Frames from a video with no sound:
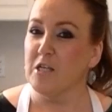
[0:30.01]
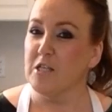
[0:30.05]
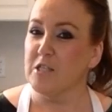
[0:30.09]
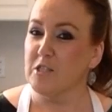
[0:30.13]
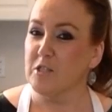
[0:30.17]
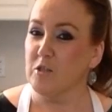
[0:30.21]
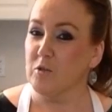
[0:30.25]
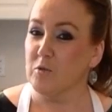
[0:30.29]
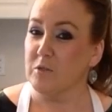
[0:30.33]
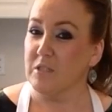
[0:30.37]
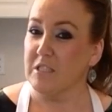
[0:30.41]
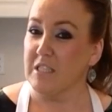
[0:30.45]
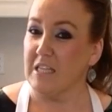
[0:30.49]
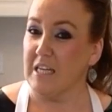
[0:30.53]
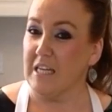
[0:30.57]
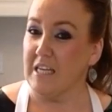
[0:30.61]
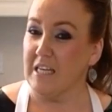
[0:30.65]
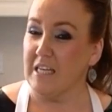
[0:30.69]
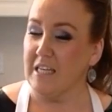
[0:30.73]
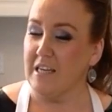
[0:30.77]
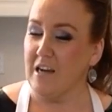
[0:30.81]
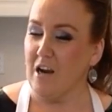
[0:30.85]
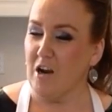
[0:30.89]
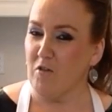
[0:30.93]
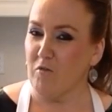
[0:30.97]
So
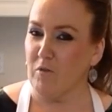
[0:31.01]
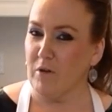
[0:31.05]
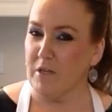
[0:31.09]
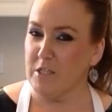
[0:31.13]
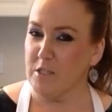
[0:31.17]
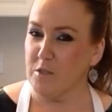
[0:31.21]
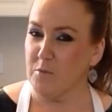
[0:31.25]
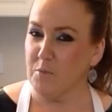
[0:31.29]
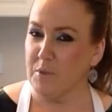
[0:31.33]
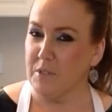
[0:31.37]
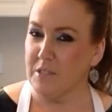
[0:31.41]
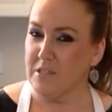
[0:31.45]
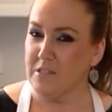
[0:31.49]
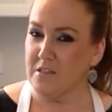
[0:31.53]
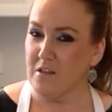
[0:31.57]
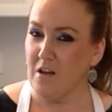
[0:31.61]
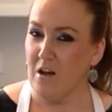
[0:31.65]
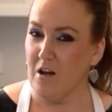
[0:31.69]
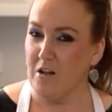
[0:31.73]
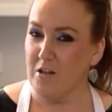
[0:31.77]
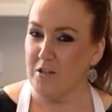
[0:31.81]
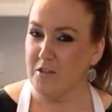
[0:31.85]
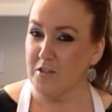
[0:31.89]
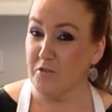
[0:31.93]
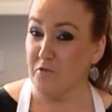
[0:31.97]
today our recipe is
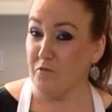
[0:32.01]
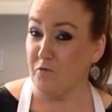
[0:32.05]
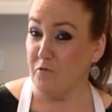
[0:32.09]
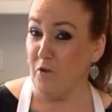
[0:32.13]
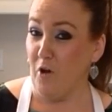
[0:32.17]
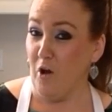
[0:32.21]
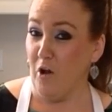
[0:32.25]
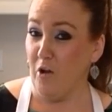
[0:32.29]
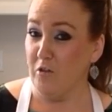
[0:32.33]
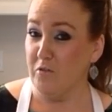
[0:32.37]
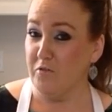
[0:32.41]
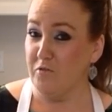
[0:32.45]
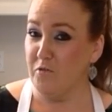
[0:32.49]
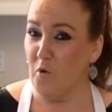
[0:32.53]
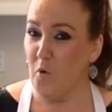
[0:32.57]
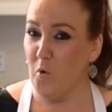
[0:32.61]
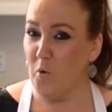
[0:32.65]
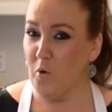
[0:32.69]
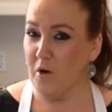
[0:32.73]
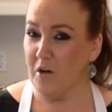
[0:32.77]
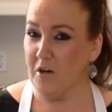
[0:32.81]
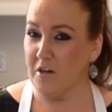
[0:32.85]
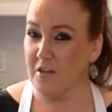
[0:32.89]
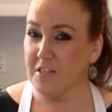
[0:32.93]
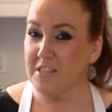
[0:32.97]
called Fall
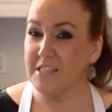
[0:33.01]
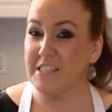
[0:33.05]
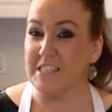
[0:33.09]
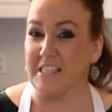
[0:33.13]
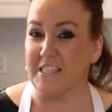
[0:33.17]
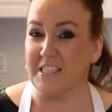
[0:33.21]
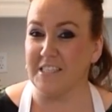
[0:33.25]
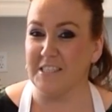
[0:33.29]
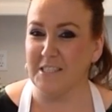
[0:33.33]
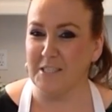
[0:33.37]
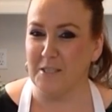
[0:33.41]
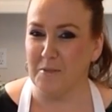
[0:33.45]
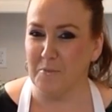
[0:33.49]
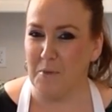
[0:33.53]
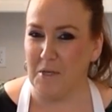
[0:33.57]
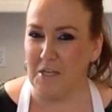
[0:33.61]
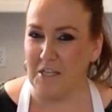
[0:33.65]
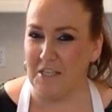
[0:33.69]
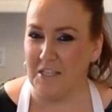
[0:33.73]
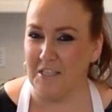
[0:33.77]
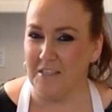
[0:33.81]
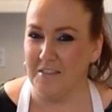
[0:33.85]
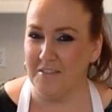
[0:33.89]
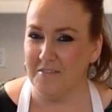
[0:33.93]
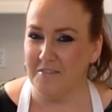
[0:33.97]
4 Sex in a
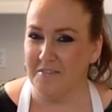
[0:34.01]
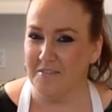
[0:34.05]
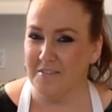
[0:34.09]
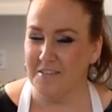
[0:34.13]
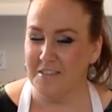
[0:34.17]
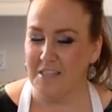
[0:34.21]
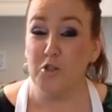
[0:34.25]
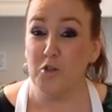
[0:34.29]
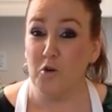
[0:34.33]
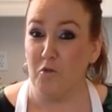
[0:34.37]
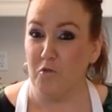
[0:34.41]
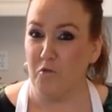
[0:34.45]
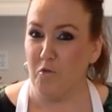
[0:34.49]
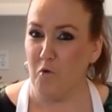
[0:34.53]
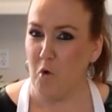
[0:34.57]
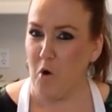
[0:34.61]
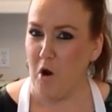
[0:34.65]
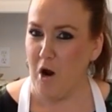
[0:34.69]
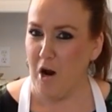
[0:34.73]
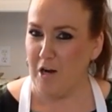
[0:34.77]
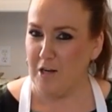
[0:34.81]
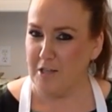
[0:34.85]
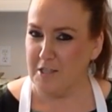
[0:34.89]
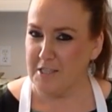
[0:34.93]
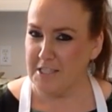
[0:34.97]
Pan. So for
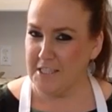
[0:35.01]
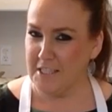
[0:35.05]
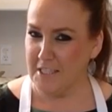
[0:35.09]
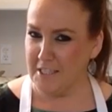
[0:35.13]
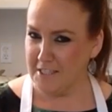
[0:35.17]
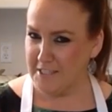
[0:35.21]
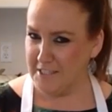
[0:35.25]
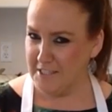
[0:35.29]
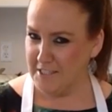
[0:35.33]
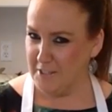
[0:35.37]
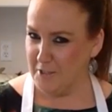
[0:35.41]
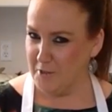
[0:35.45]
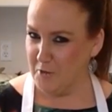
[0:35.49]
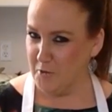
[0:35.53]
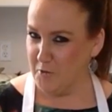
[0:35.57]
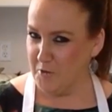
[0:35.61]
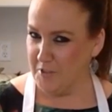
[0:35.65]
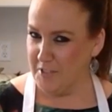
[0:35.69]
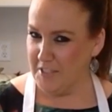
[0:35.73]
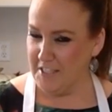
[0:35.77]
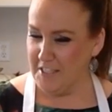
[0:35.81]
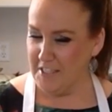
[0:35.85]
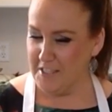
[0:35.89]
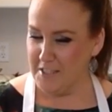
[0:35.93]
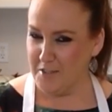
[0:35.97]
our sexy
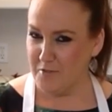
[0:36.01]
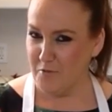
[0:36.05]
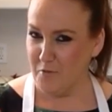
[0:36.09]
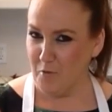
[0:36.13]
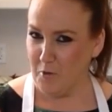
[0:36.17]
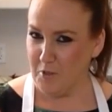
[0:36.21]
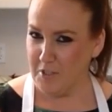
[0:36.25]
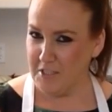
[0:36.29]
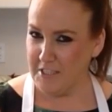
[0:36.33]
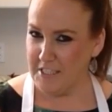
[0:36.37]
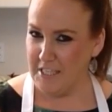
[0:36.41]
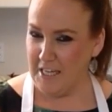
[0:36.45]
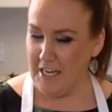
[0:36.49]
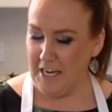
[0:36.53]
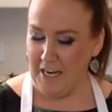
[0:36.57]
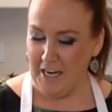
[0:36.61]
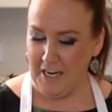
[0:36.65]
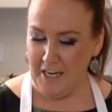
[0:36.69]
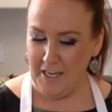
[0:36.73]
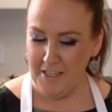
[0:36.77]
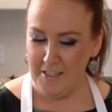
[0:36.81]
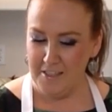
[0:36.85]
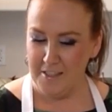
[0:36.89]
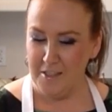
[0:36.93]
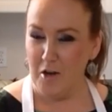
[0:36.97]
ingredients for
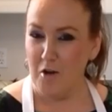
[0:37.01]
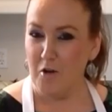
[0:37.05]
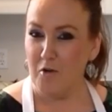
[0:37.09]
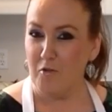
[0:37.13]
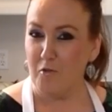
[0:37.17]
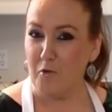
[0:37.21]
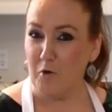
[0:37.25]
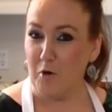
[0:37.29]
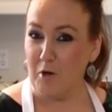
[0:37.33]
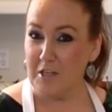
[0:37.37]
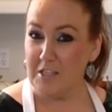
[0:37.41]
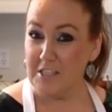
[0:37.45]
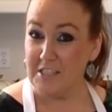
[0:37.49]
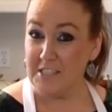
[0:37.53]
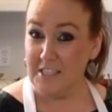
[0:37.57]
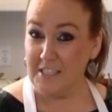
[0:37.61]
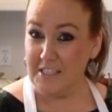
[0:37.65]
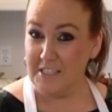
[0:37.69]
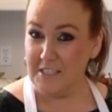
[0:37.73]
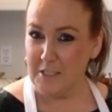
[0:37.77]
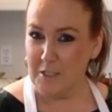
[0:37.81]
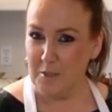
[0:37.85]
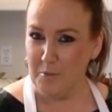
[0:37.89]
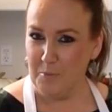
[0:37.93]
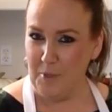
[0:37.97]
today, for our
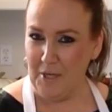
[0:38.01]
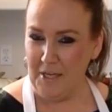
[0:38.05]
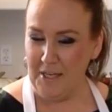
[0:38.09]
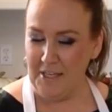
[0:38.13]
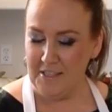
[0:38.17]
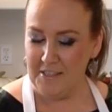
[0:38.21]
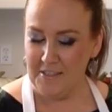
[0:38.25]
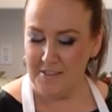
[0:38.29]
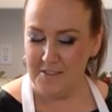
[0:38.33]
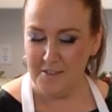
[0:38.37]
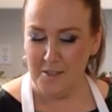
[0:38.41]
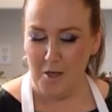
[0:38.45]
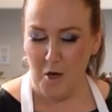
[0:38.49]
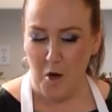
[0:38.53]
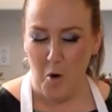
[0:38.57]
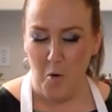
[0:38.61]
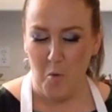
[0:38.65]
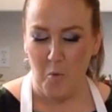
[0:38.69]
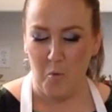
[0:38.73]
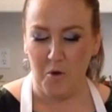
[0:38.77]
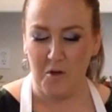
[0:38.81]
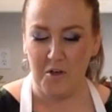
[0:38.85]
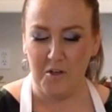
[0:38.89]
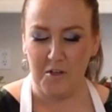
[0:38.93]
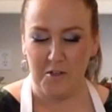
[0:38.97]
Sex in a Pan,
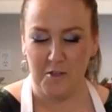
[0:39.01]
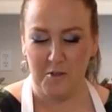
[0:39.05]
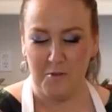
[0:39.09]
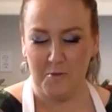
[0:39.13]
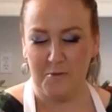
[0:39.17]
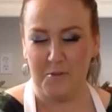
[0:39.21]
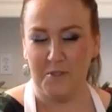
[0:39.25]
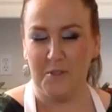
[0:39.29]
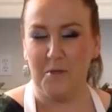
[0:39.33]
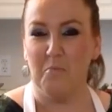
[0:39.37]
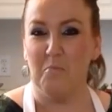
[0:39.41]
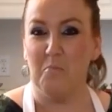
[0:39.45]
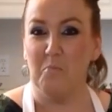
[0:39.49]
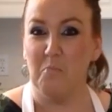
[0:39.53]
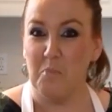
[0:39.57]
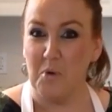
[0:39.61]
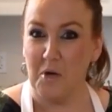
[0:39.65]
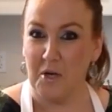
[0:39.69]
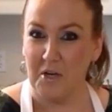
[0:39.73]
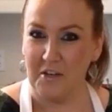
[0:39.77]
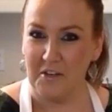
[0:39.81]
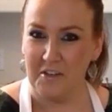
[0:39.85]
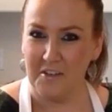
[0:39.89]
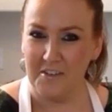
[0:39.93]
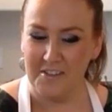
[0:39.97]
we're going to use some
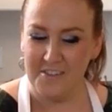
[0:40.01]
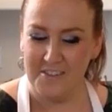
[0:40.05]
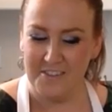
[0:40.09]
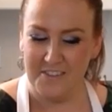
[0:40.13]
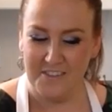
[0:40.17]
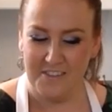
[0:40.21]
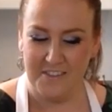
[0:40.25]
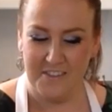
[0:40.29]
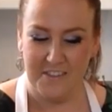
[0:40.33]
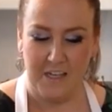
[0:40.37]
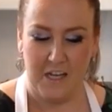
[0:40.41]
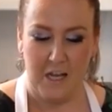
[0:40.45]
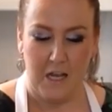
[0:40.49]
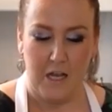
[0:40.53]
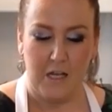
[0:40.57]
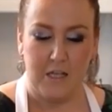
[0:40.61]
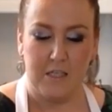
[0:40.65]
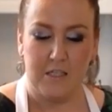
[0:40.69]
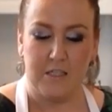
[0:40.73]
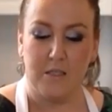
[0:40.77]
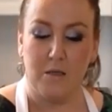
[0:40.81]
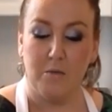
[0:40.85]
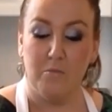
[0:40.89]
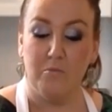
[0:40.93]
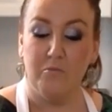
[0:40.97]
butter,
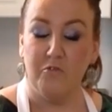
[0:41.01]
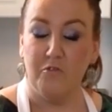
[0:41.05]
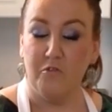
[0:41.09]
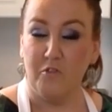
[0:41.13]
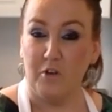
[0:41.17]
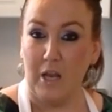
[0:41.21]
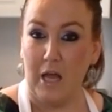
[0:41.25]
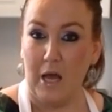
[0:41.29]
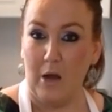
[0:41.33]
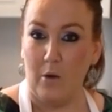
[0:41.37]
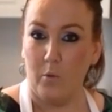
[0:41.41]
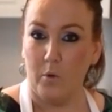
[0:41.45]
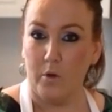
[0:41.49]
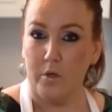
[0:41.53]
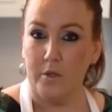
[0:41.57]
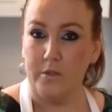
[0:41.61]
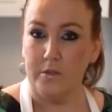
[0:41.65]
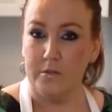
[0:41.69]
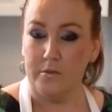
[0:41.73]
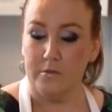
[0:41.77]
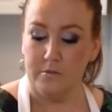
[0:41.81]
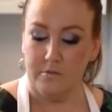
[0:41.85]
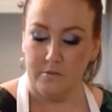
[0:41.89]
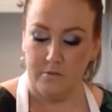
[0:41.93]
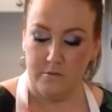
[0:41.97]
some
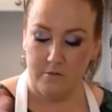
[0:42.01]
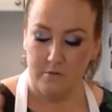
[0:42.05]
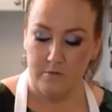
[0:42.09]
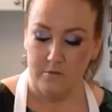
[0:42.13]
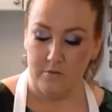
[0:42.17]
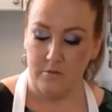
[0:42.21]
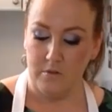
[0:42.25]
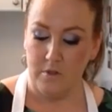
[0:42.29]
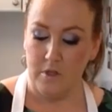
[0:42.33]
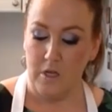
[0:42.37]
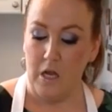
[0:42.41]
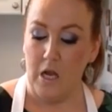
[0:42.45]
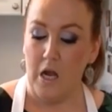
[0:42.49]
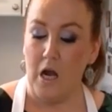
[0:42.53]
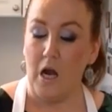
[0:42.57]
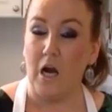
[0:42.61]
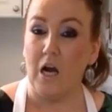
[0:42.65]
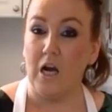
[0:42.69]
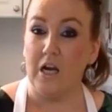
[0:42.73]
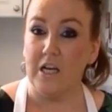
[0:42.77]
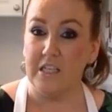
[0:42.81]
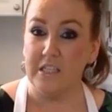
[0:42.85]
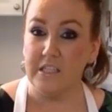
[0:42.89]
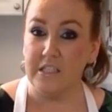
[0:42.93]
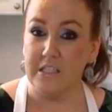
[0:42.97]
flour,
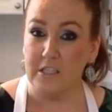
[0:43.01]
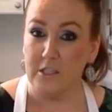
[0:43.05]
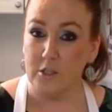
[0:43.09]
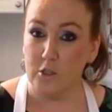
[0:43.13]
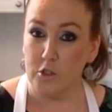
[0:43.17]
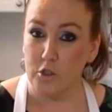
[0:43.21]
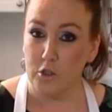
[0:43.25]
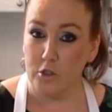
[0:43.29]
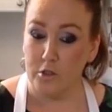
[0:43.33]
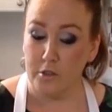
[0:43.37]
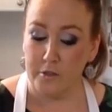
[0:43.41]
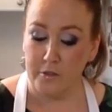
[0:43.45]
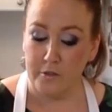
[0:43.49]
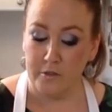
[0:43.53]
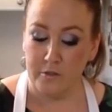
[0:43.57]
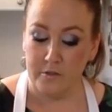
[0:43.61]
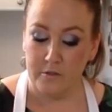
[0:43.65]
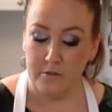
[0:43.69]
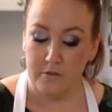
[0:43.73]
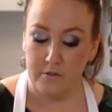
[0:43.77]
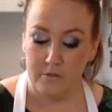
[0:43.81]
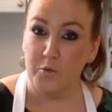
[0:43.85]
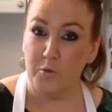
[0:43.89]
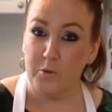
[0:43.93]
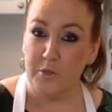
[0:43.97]
icing
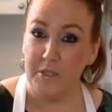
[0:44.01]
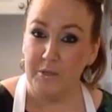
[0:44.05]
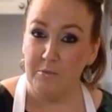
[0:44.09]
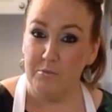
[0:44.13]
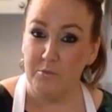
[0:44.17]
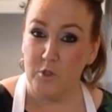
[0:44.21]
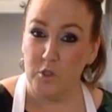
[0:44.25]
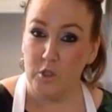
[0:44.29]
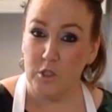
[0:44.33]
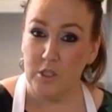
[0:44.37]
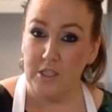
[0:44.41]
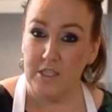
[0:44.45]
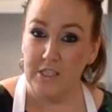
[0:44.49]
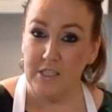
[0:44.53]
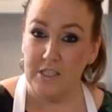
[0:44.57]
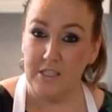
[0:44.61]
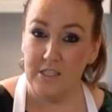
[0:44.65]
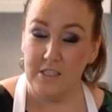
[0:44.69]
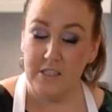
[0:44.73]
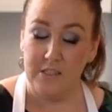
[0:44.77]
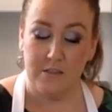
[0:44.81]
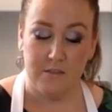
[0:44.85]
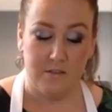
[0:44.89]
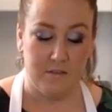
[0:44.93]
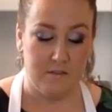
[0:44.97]
sugar, cream
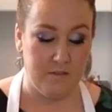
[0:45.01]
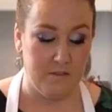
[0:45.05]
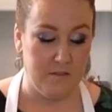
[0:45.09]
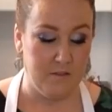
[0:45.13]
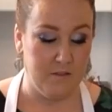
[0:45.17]
cheese.